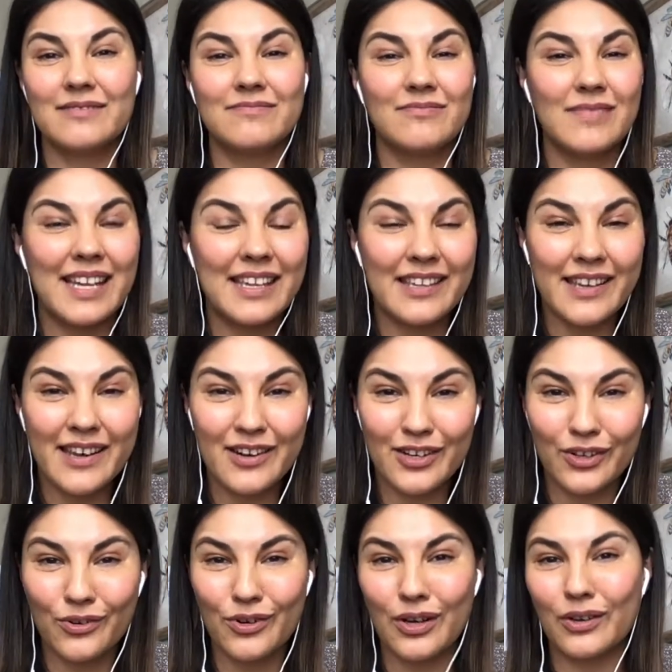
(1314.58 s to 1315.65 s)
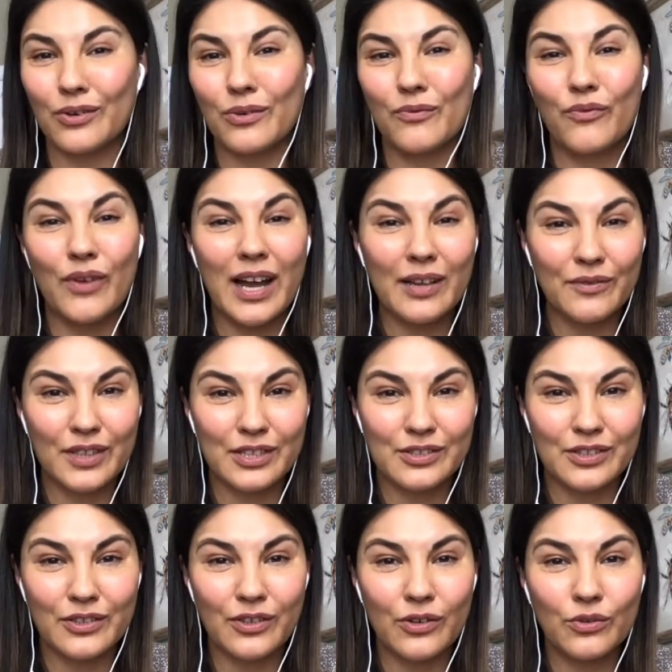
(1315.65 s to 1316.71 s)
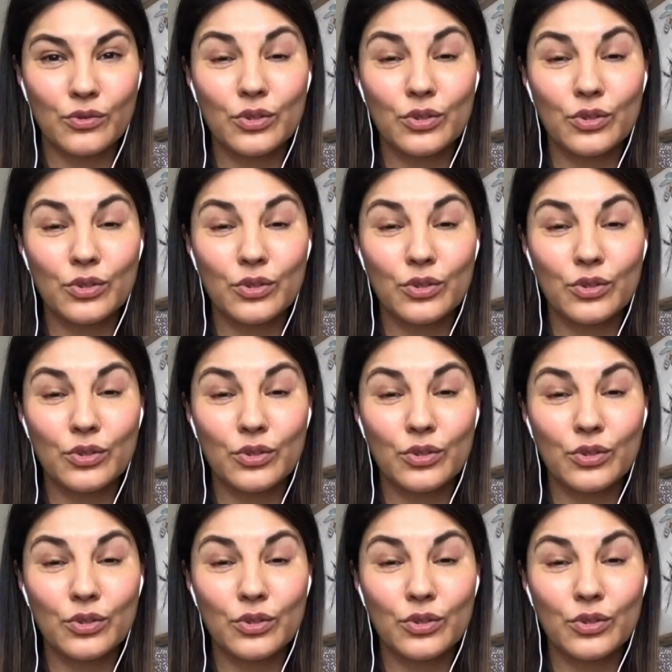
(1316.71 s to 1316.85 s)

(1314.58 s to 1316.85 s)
a year ago, 5 years ago,